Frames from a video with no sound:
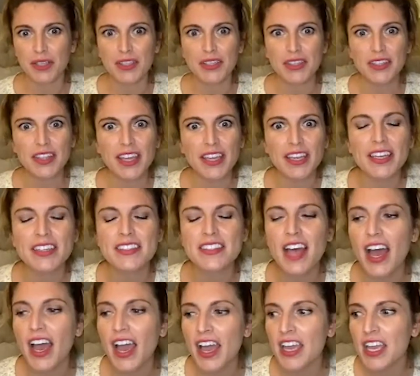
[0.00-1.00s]
like, yeah.
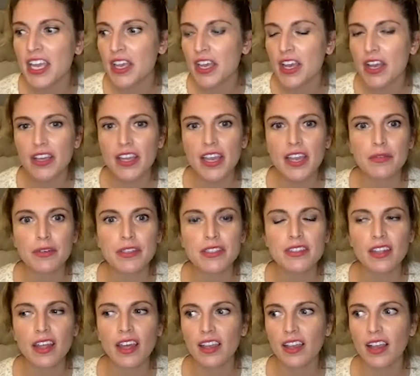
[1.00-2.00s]
I, it, it was
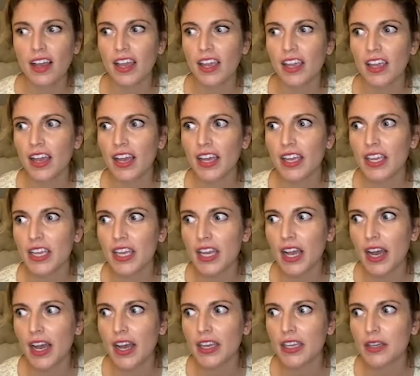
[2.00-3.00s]
like I, I,
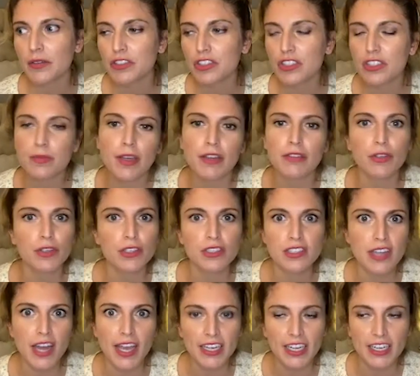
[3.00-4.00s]
it was just my first
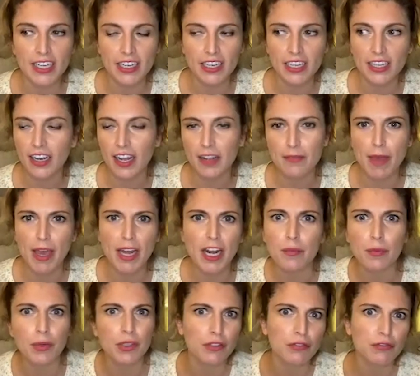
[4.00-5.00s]
night in it, and I met up
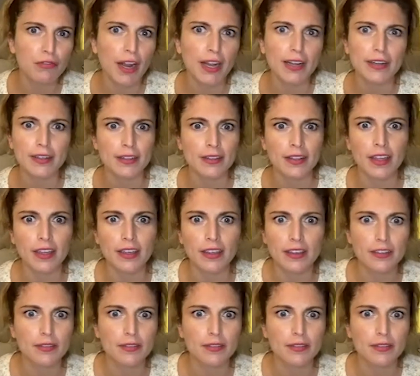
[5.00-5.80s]
with a friend, and like